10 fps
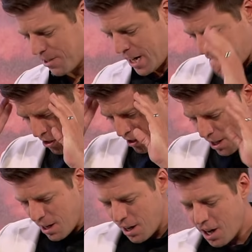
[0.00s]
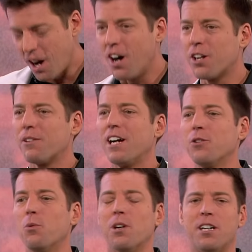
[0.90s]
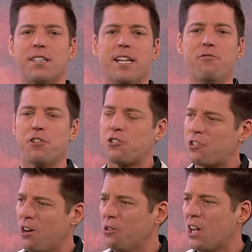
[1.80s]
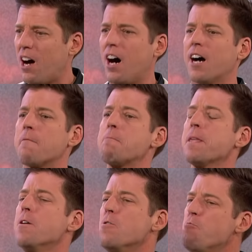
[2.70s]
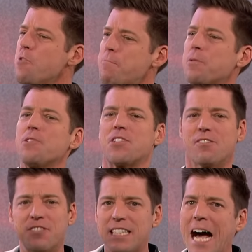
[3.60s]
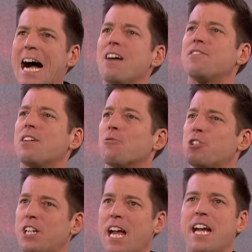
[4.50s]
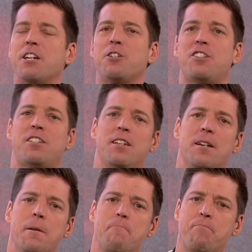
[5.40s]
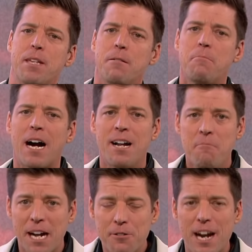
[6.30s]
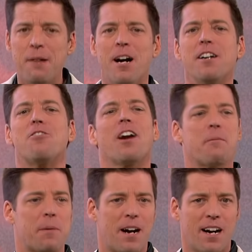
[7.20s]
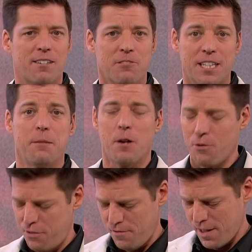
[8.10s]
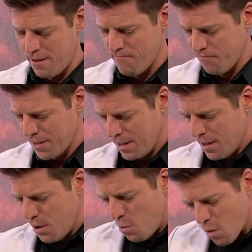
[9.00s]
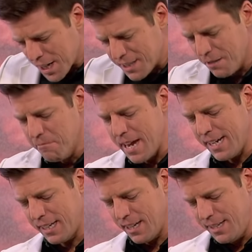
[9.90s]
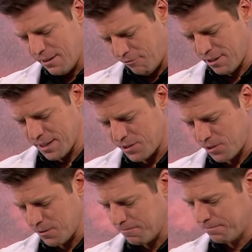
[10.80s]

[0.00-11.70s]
reached all around the world, and for so long, ripples of lives that were changed by my grandma and grandpa, really both of them, wanting to make a difference.